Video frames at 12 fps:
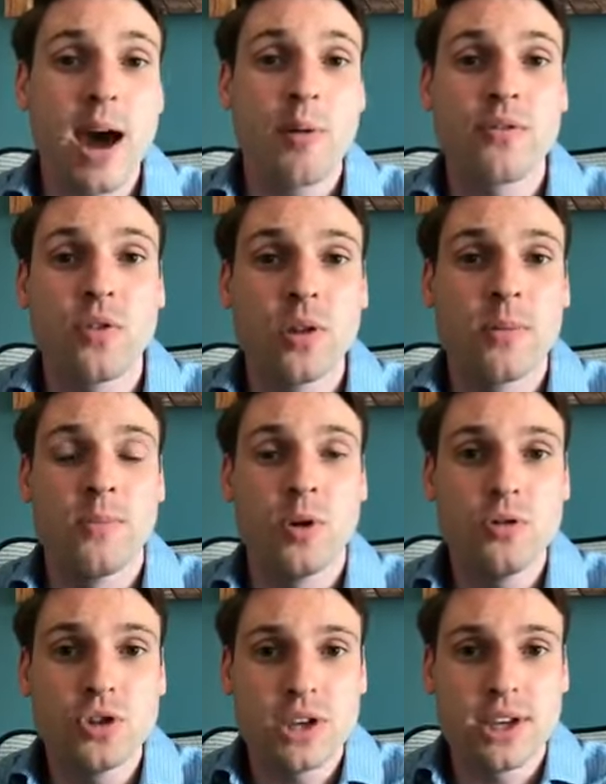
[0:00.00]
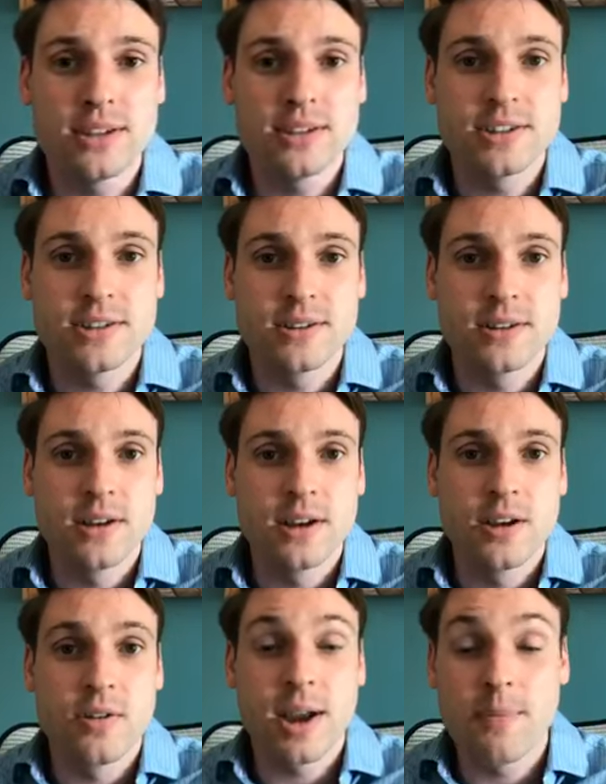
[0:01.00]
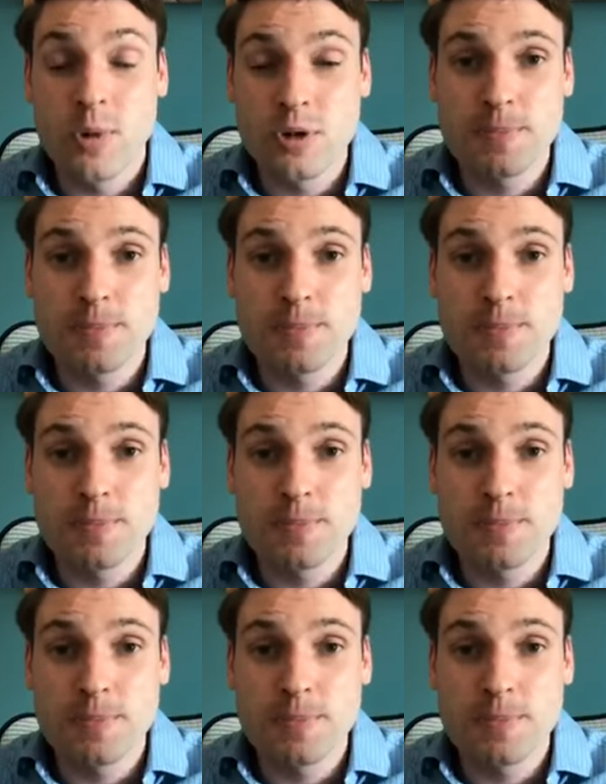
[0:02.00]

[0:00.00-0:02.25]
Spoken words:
powerful emotions, right?